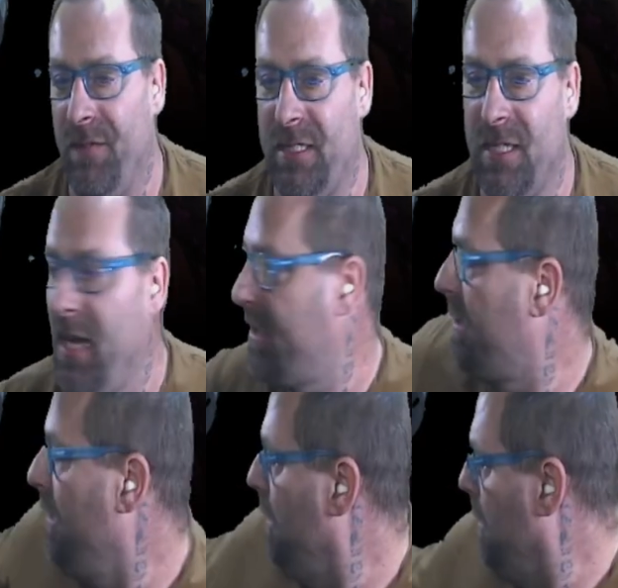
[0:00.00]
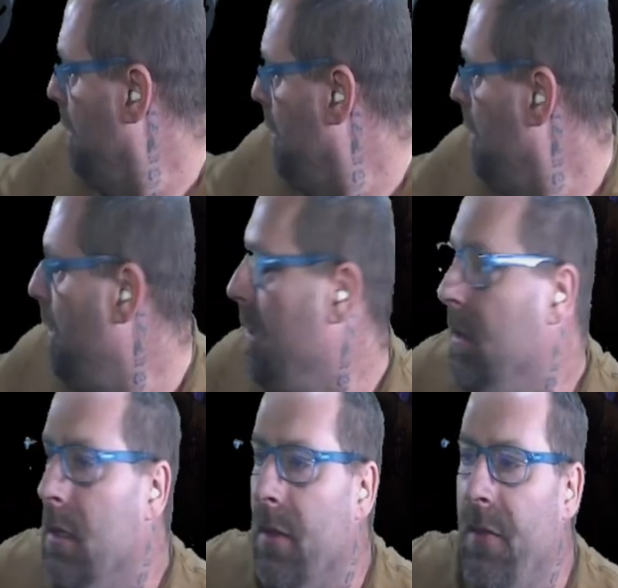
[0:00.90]
sucks,
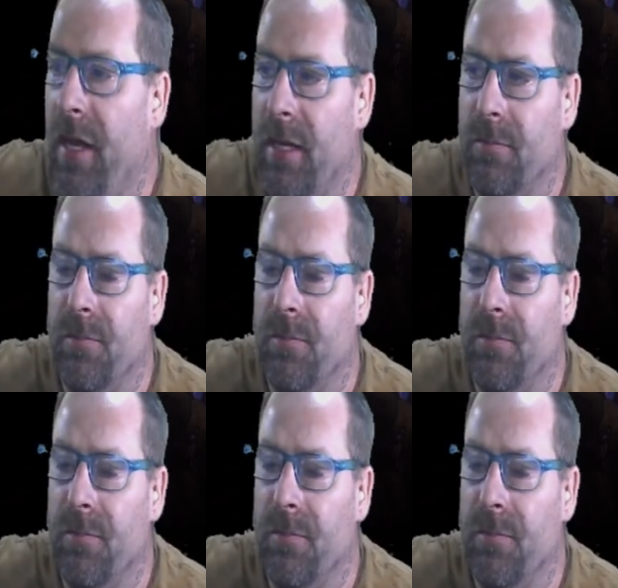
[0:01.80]
then